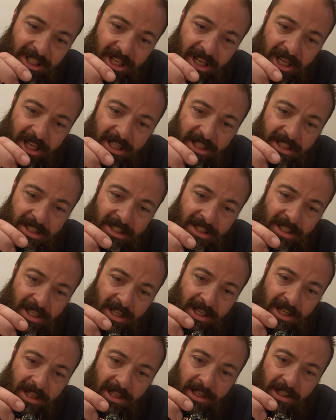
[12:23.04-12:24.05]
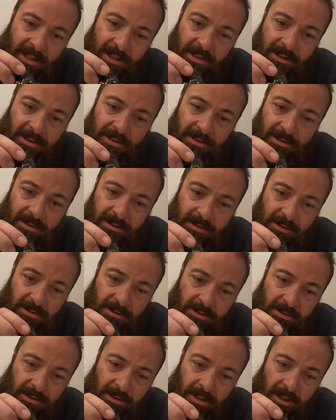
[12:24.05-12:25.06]
and see.
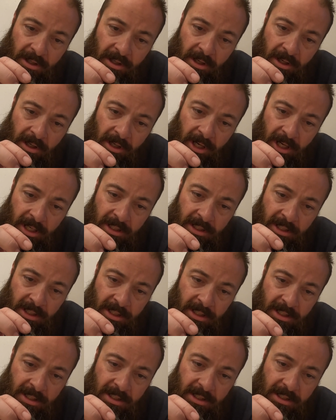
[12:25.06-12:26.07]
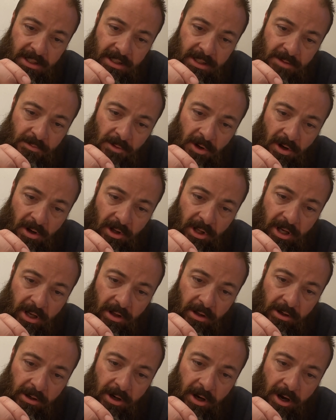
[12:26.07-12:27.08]
Guys, this is a small
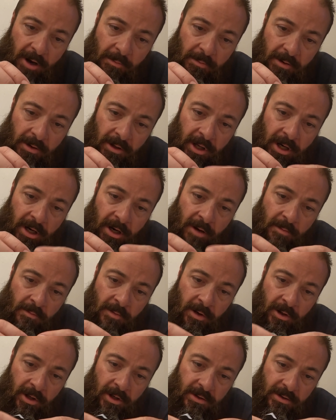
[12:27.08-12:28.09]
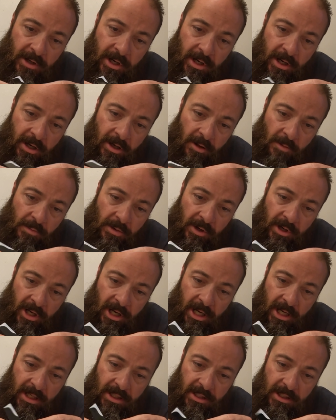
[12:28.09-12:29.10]
helicopter. Like, I'm really trying to help you
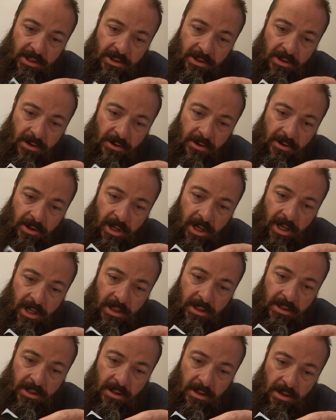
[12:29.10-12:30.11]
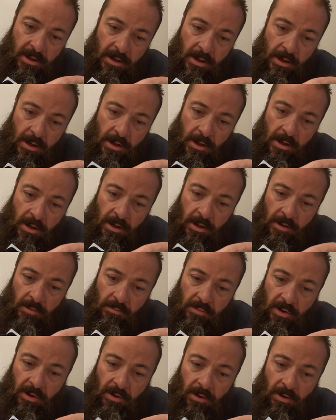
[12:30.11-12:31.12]
guys and show you guys,
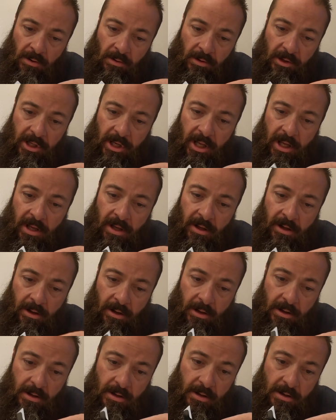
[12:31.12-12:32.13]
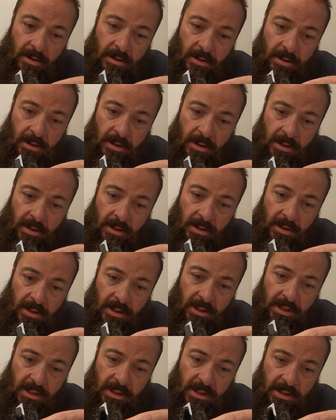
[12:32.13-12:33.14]
but holy hell,
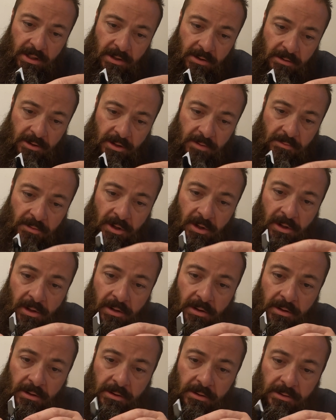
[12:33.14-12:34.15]
this is so small.